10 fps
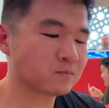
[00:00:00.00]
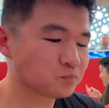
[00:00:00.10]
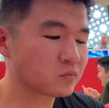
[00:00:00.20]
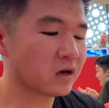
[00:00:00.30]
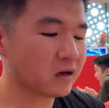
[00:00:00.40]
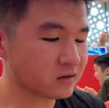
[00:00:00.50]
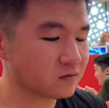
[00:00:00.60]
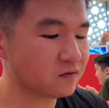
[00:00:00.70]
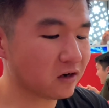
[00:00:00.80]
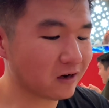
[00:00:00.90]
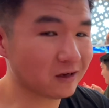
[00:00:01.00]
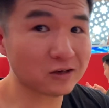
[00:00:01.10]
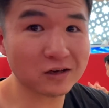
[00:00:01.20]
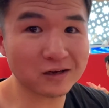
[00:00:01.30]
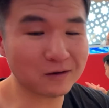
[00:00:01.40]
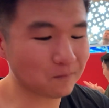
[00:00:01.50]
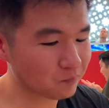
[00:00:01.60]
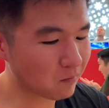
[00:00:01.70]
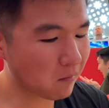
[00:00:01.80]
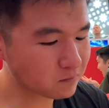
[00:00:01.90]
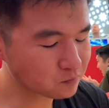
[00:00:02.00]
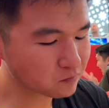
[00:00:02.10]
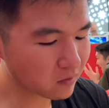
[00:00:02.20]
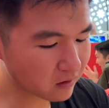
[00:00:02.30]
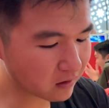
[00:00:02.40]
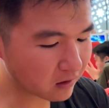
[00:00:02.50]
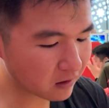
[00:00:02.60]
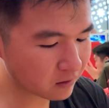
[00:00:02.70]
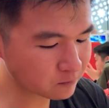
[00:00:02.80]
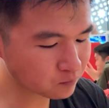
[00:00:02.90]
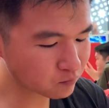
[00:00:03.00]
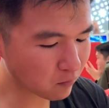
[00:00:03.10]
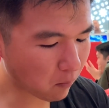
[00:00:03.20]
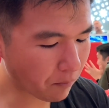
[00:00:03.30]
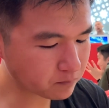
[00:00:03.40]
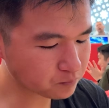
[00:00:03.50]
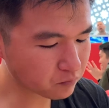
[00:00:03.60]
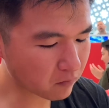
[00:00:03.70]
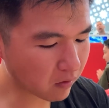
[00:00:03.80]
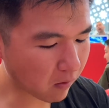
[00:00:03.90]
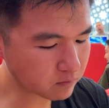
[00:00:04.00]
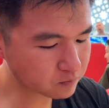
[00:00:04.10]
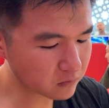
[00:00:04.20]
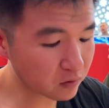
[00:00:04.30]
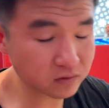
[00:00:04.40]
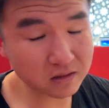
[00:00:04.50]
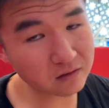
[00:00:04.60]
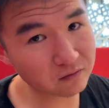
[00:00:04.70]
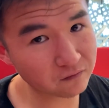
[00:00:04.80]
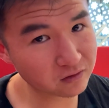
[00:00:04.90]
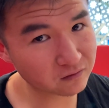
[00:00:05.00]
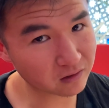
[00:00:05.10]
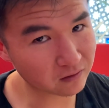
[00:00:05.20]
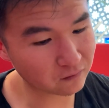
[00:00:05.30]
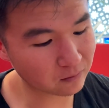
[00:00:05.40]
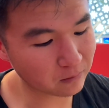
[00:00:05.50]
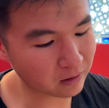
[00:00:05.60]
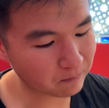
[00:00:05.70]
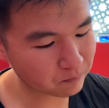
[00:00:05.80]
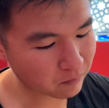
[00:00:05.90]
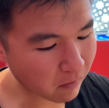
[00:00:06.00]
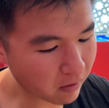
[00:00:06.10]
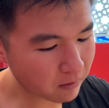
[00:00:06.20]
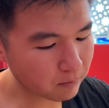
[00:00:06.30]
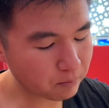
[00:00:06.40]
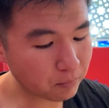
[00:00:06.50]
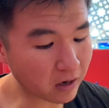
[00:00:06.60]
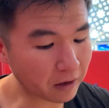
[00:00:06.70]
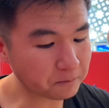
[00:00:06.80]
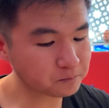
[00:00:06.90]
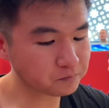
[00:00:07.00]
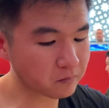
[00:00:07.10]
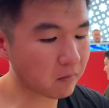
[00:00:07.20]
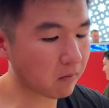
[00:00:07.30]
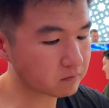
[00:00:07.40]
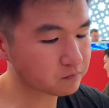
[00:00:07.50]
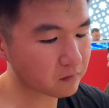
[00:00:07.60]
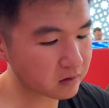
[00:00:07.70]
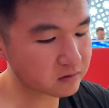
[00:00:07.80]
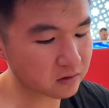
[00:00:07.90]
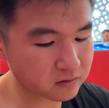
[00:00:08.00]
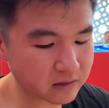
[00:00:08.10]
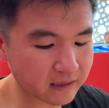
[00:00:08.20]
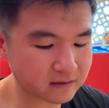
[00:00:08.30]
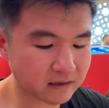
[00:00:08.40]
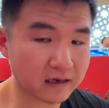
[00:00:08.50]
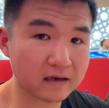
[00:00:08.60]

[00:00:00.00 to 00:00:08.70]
That is very great. It was in the refrigerator for a bit, but it still tastes like